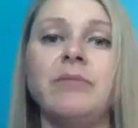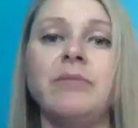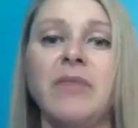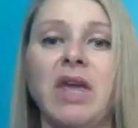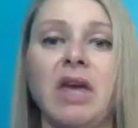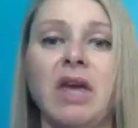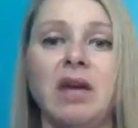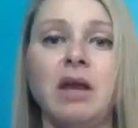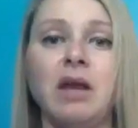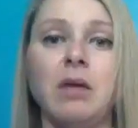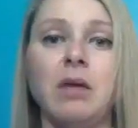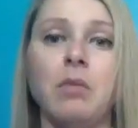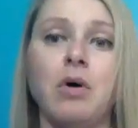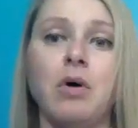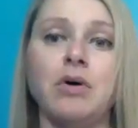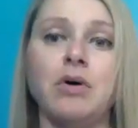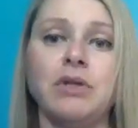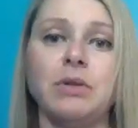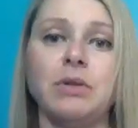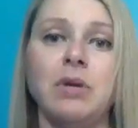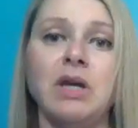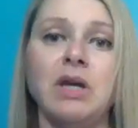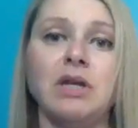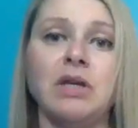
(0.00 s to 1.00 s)
And I'm
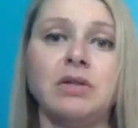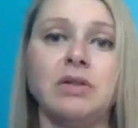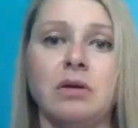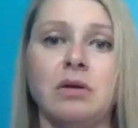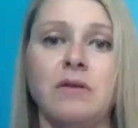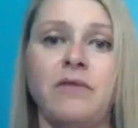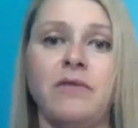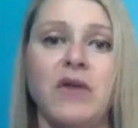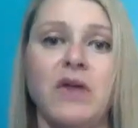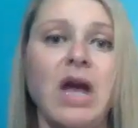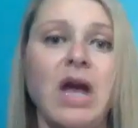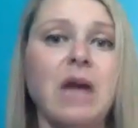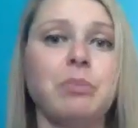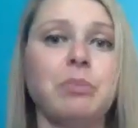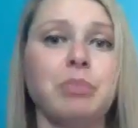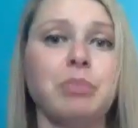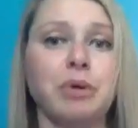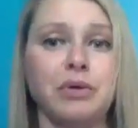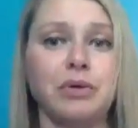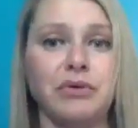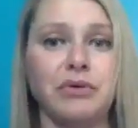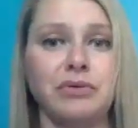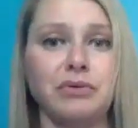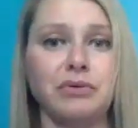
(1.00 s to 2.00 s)
also a certified
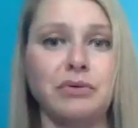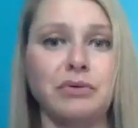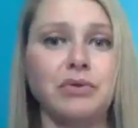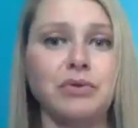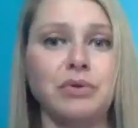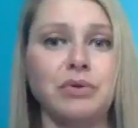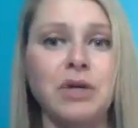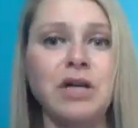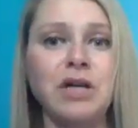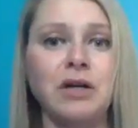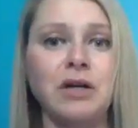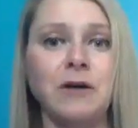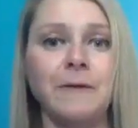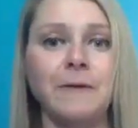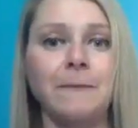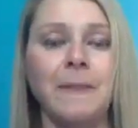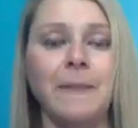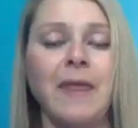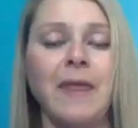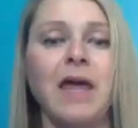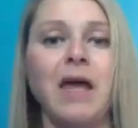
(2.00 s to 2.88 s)
personal trainer.